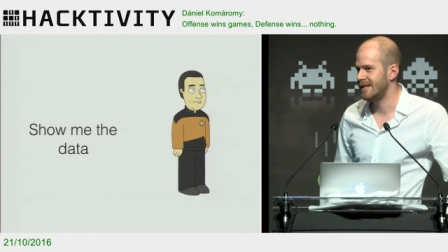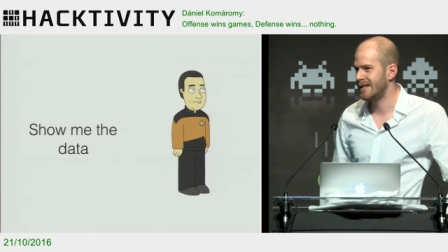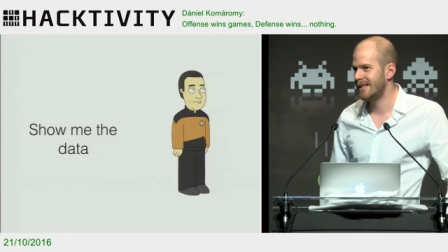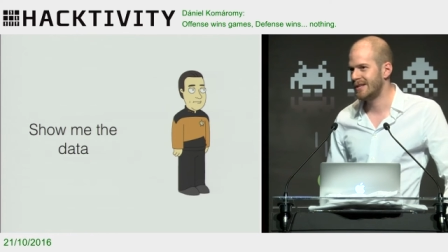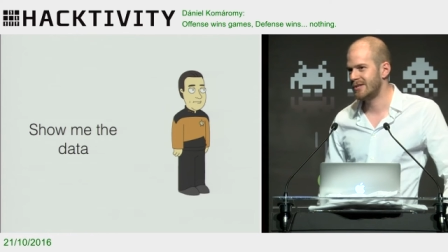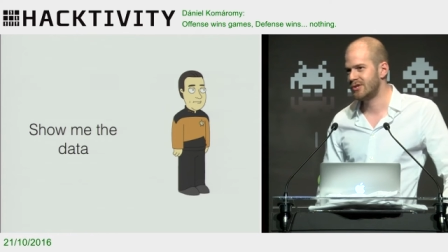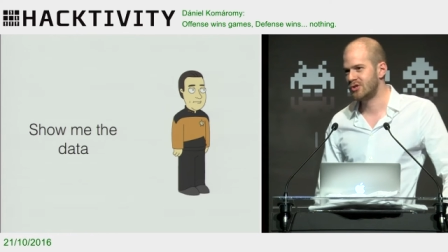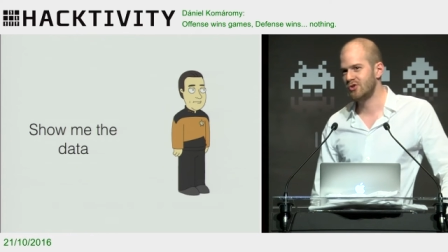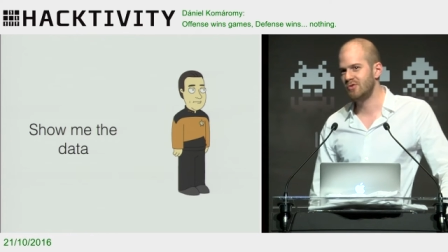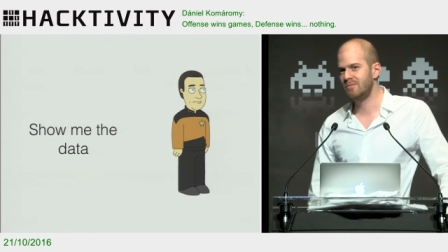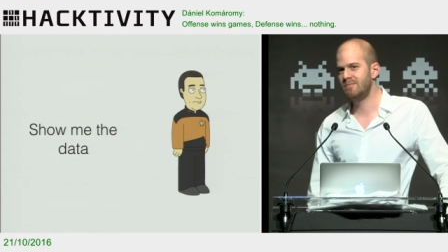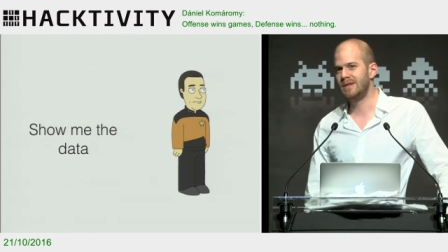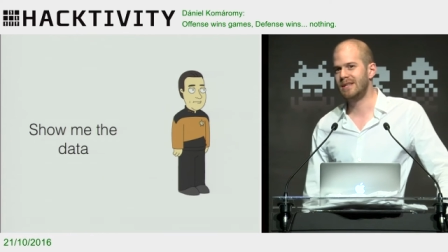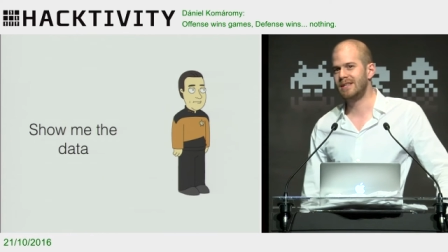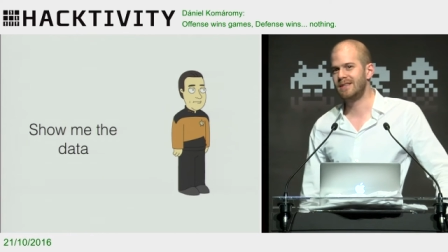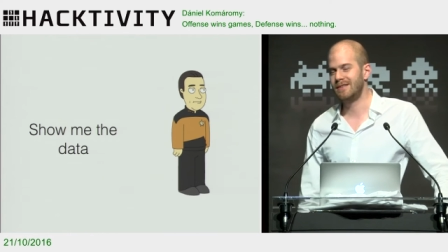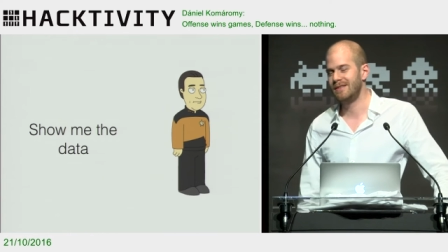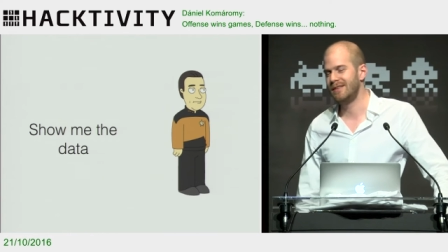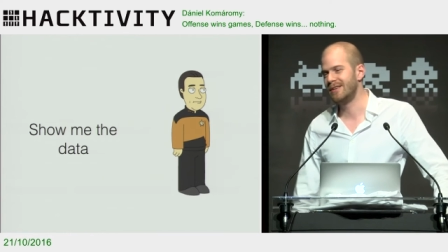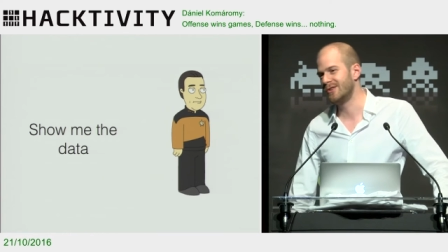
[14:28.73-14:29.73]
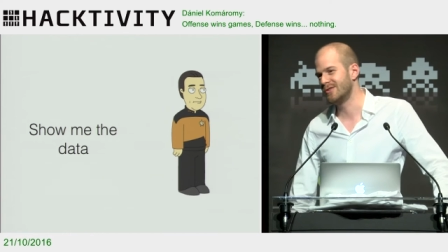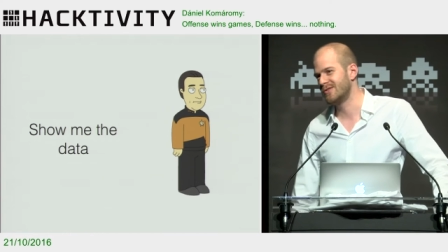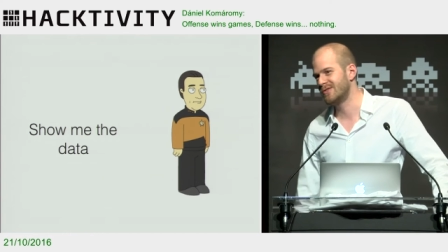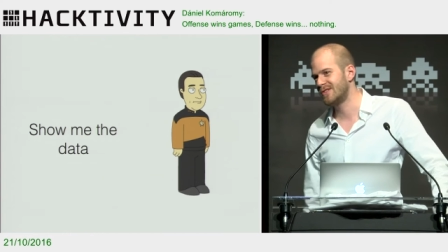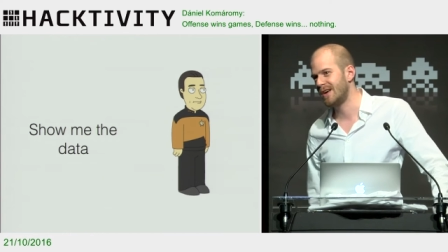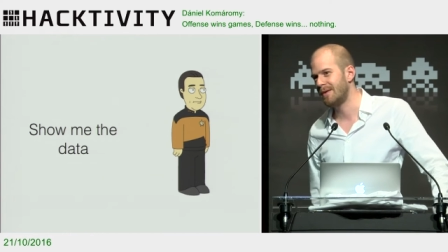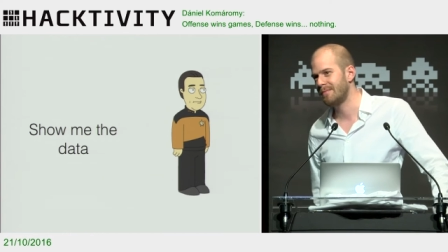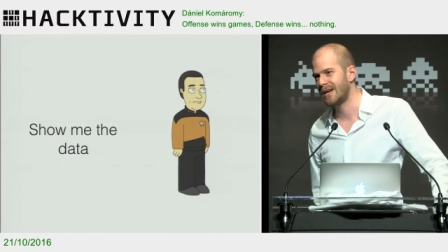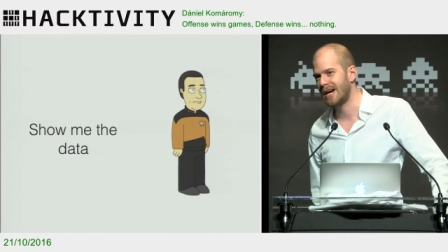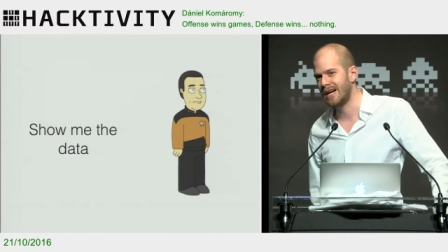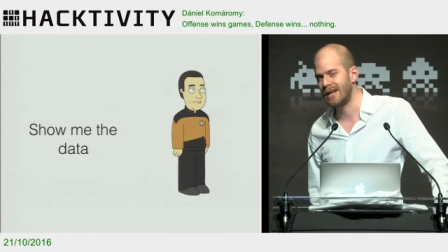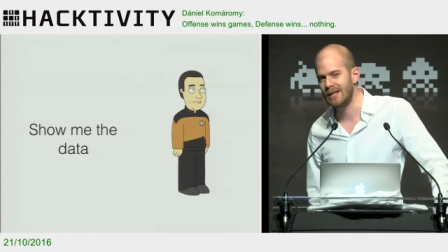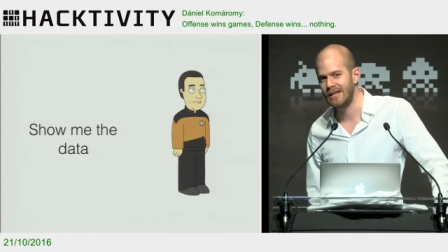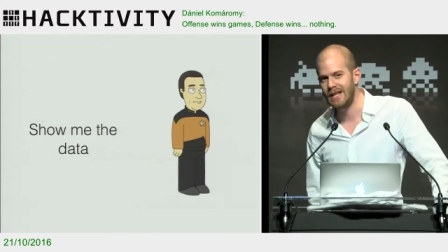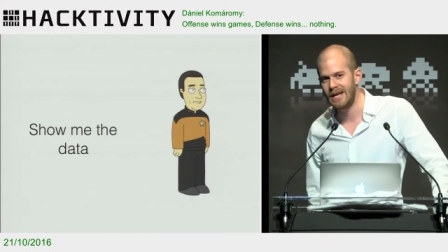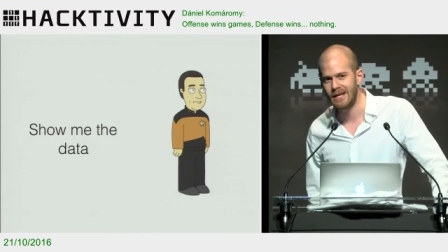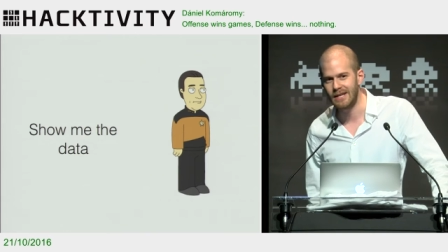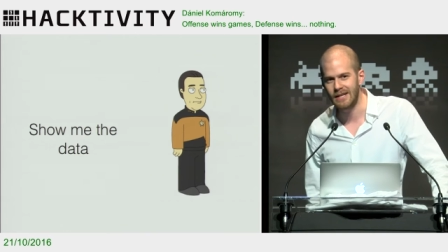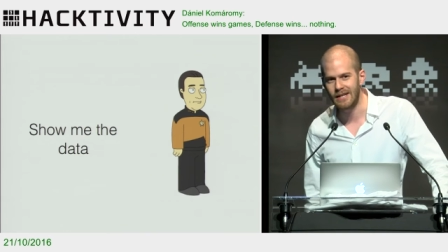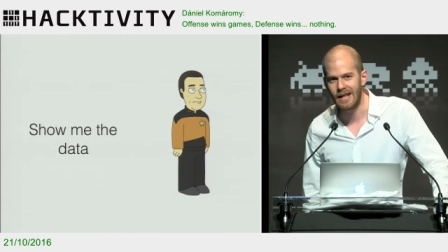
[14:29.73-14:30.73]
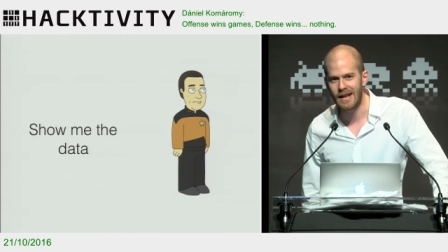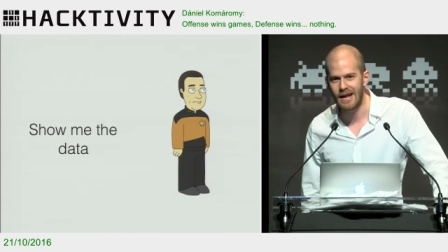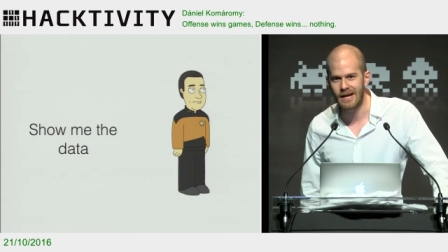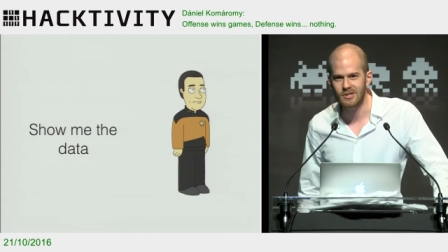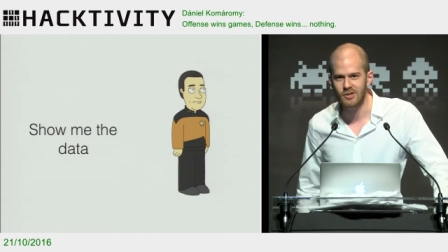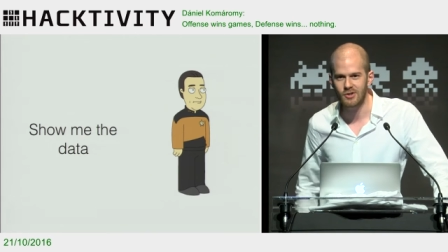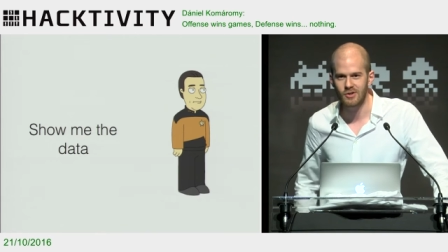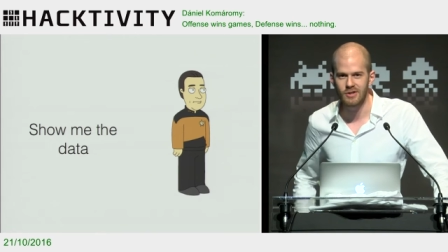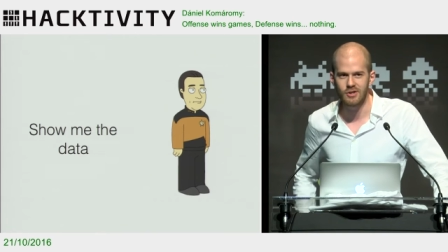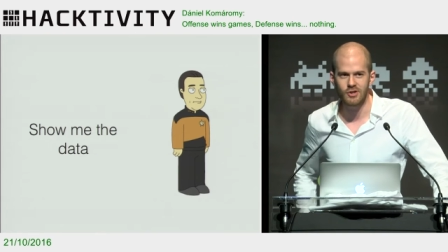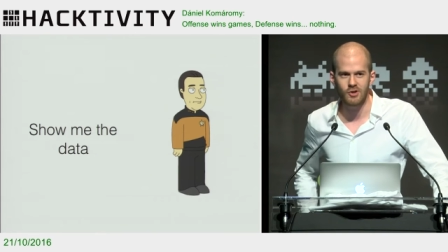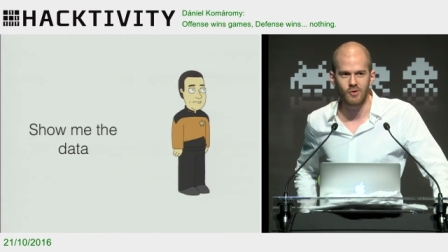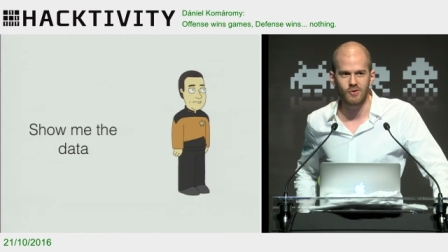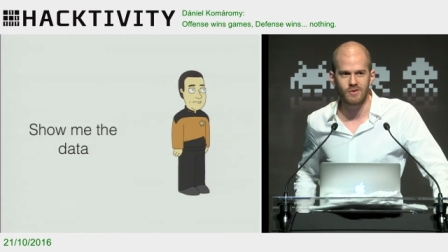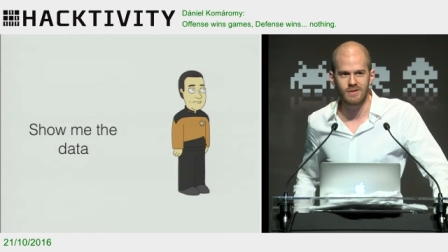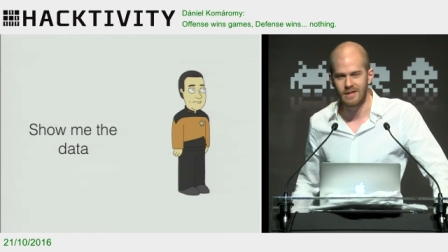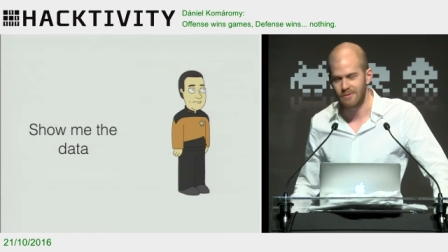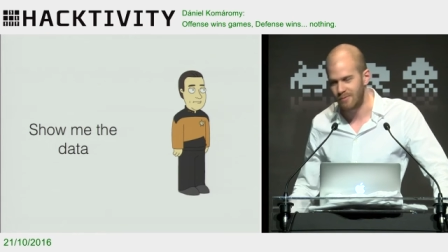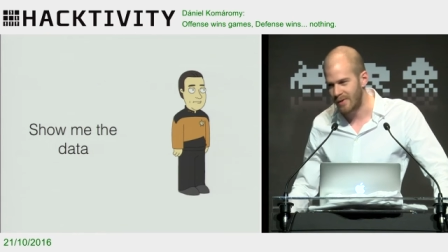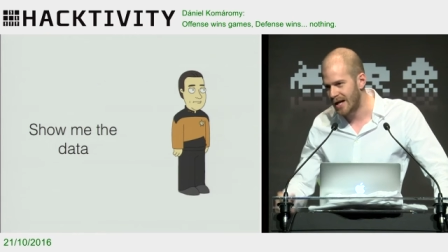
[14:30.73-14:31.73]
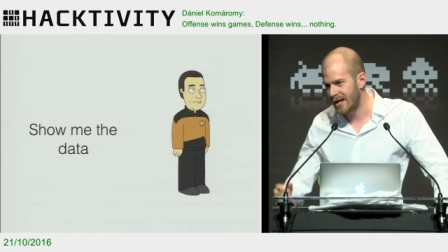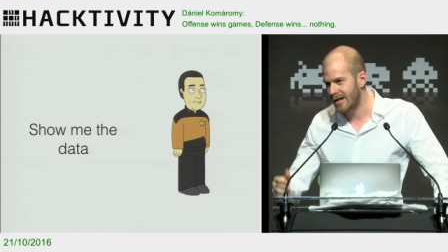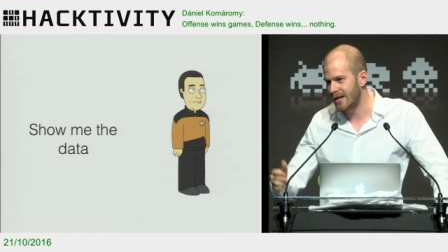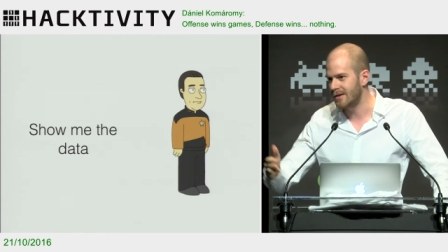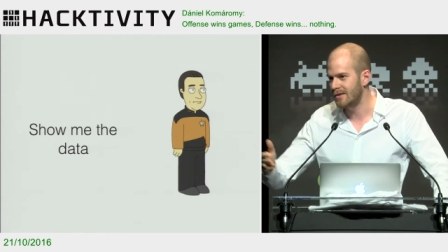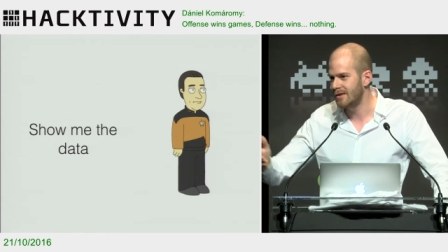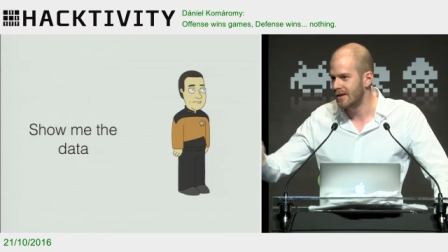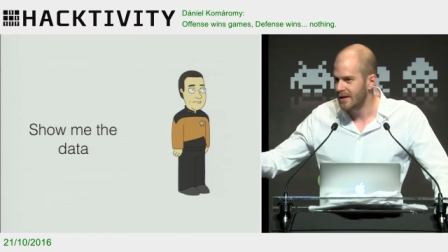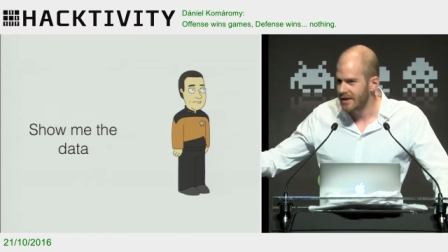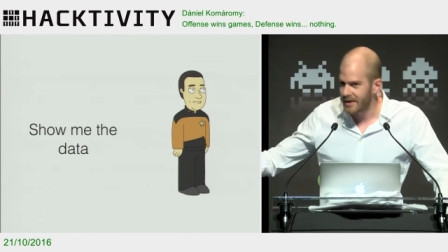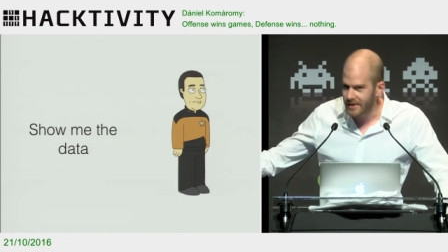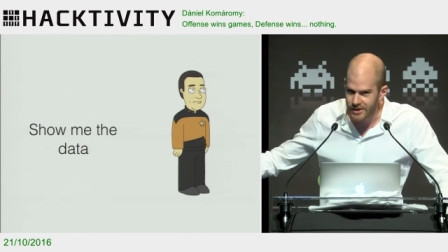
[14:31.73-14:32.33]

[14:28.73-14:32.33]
then there should be some kind of data that actually shows that, well,